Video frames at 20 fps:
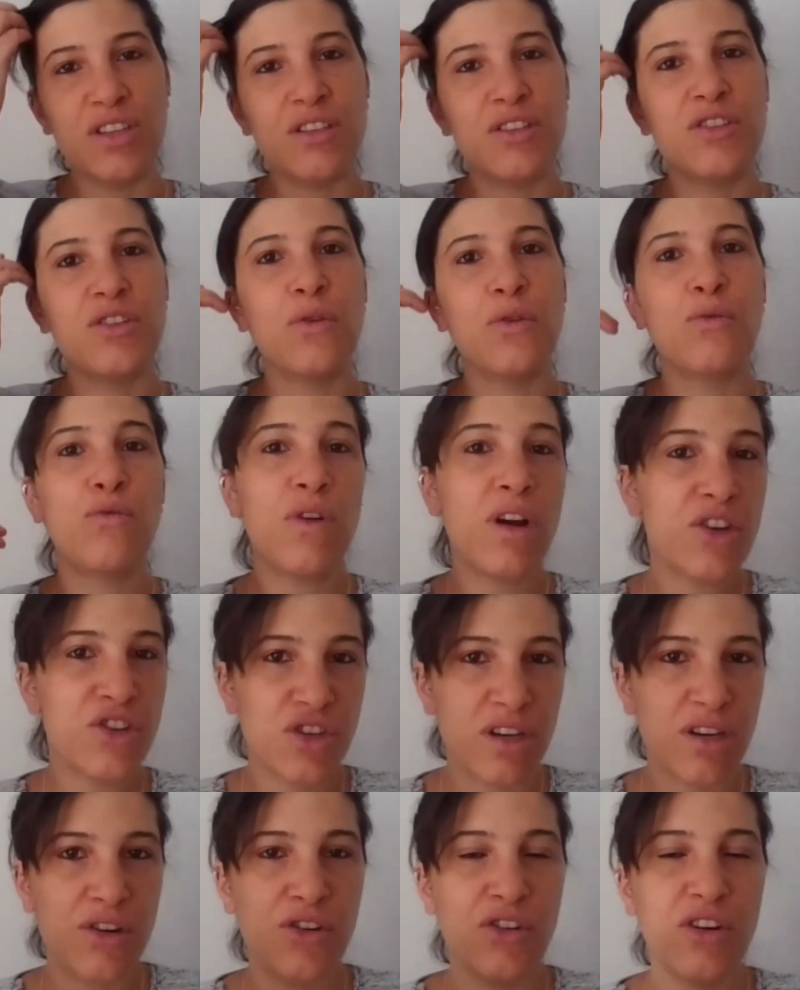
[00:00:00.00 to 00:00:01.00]
So
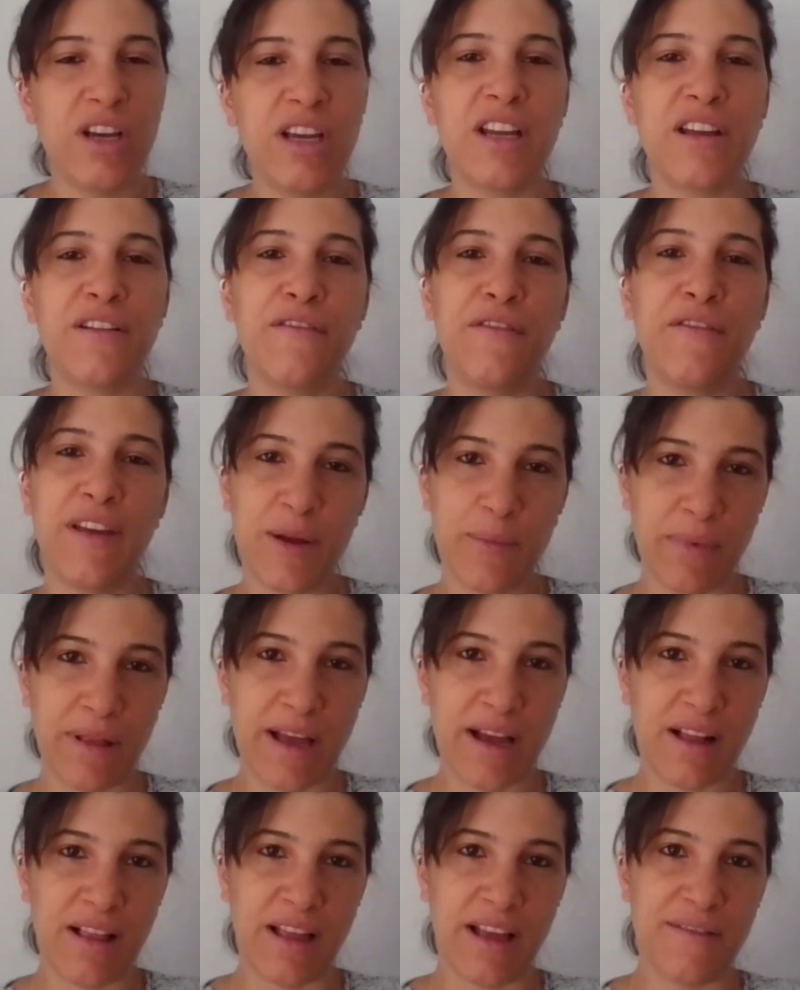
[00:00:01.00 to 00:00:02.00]
Russia creating fake
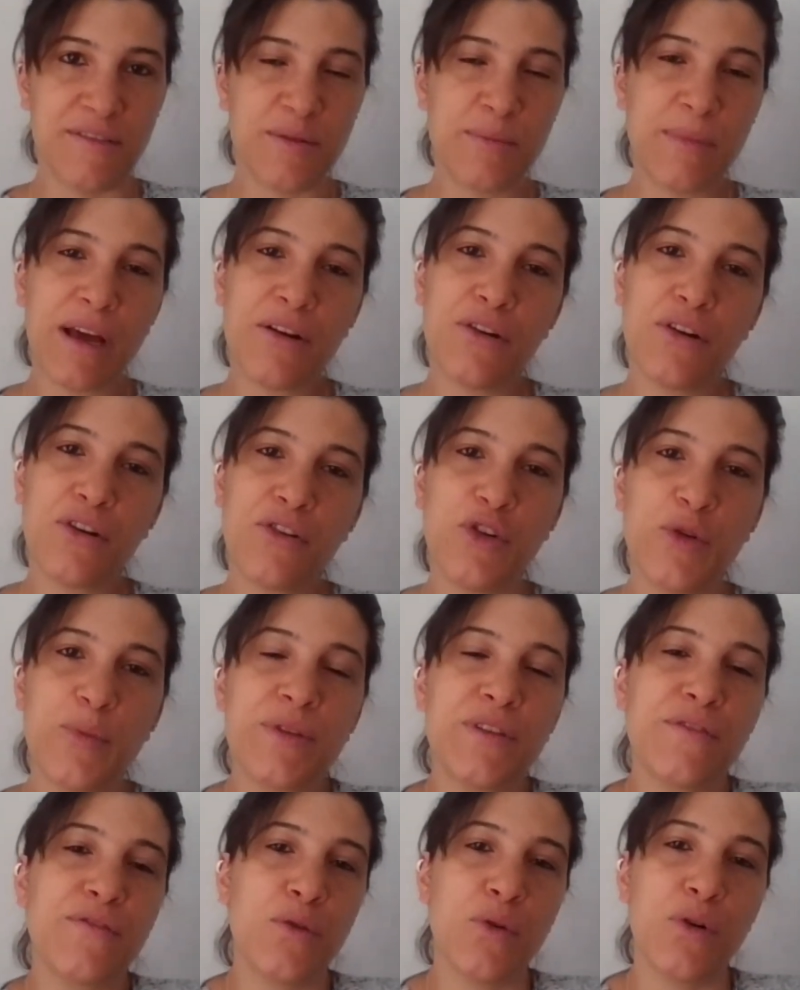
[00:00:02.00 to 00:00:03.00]
Black Lives Matter
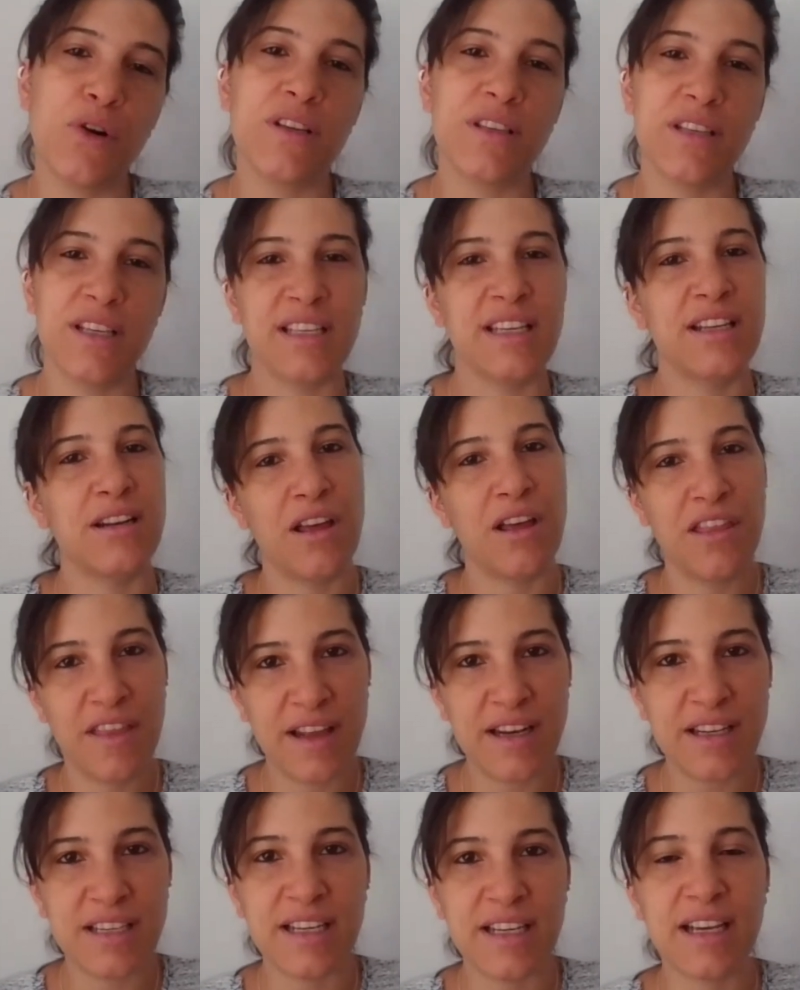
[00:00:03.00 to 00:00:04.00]
groups, of course, is
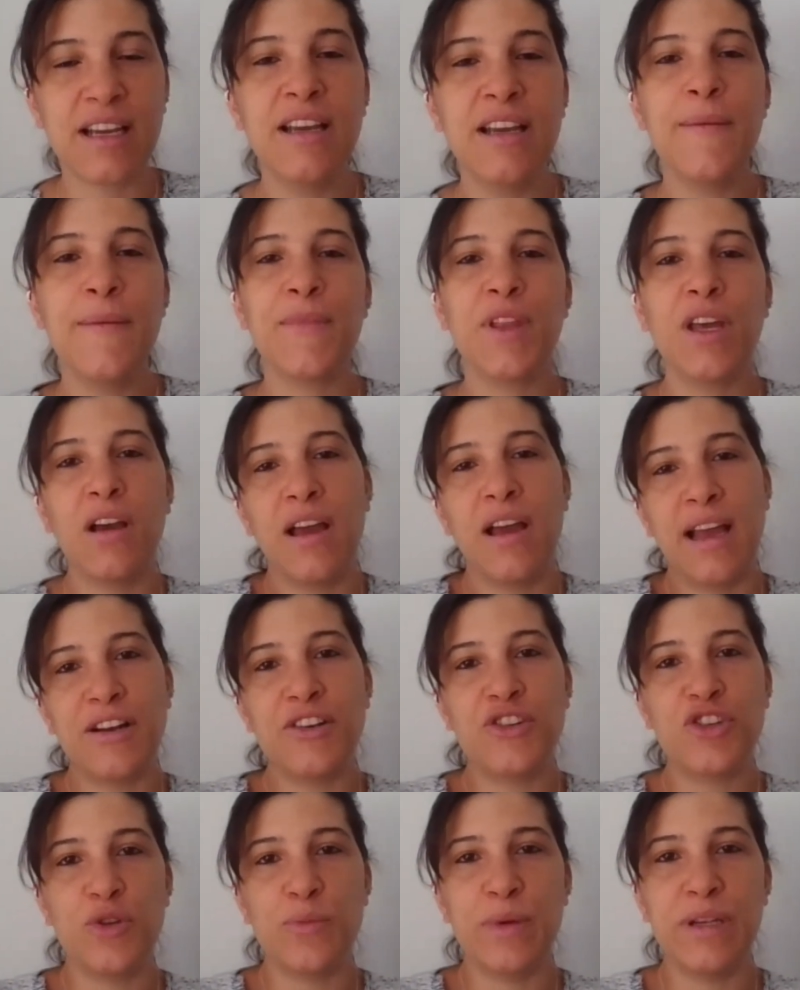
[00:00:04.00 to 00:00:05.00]
inauthentic
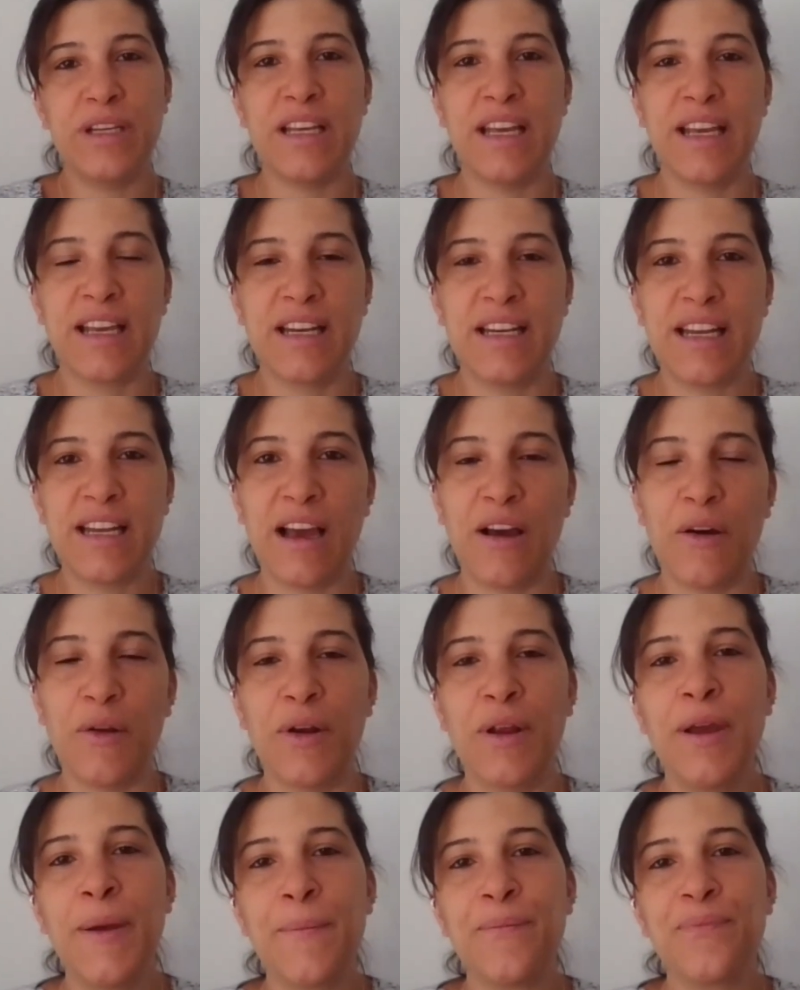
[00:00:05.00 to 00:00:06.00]
and should be taken down.